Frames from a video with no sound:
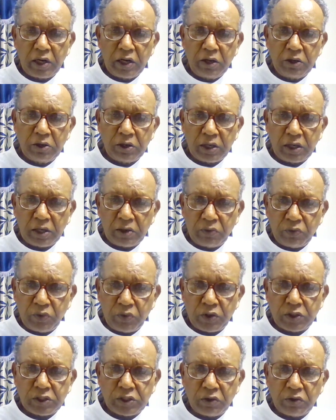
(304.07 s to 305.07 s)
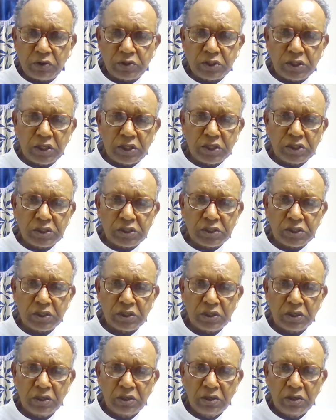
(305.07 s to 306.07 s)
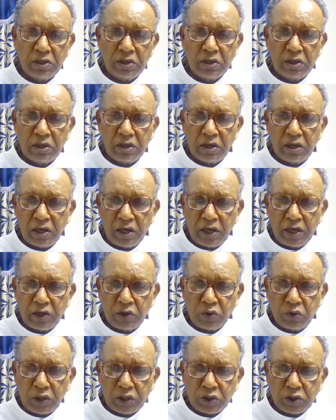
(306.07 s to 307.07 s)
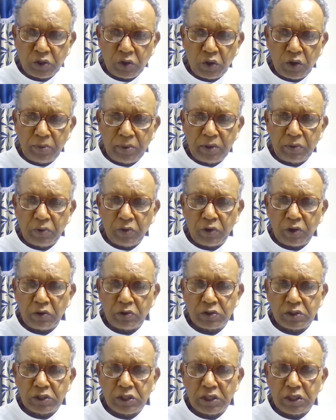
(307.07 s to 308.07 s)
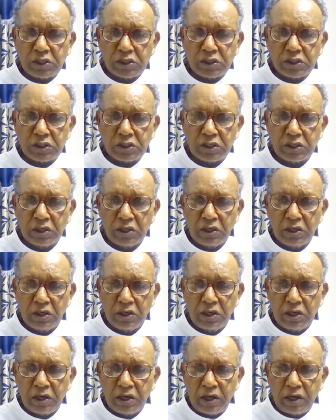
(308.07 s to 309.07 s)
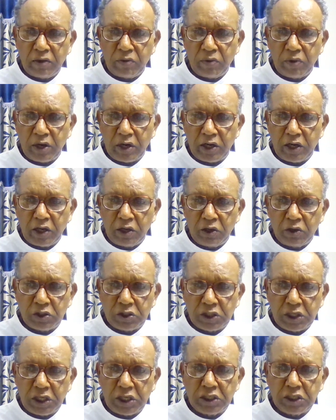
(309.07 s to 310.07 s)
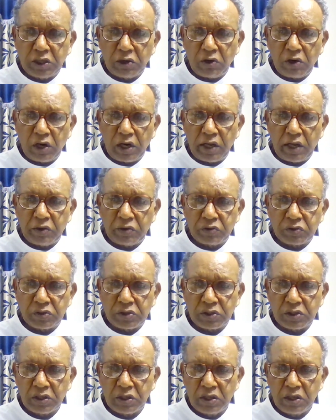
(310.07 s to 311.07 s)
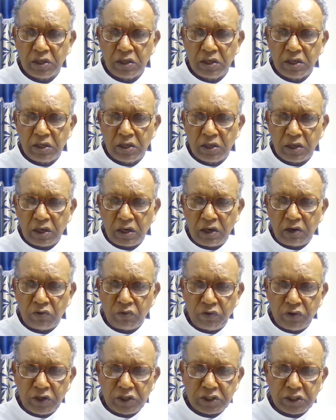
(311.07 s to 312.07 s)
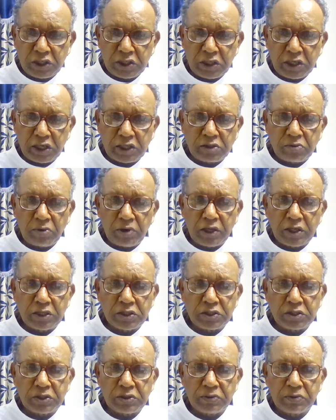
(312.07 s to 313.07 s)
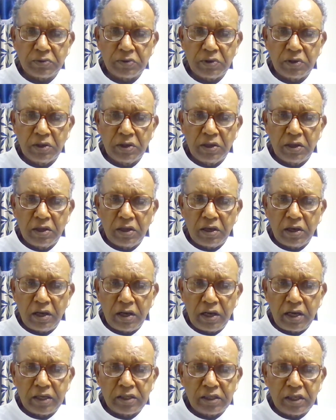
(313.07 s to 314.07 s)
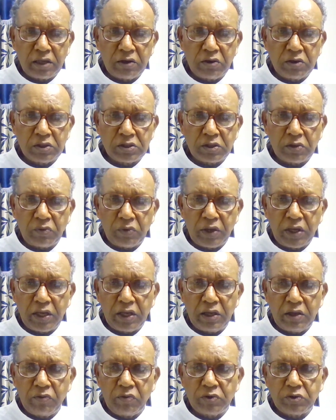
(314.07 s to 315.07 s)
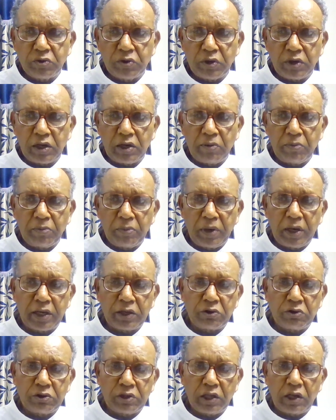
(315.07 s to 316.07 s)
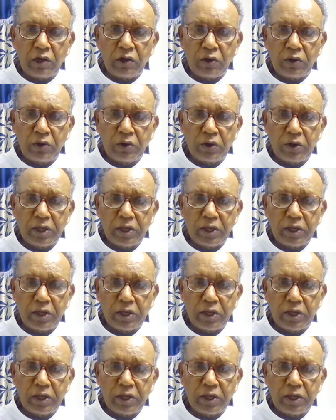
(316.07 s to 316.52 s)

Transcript: to confess our sins and do atonement for our sins. And we are ready to change our lives. Conversion takes place. And that is the way in which we come back to the Lord.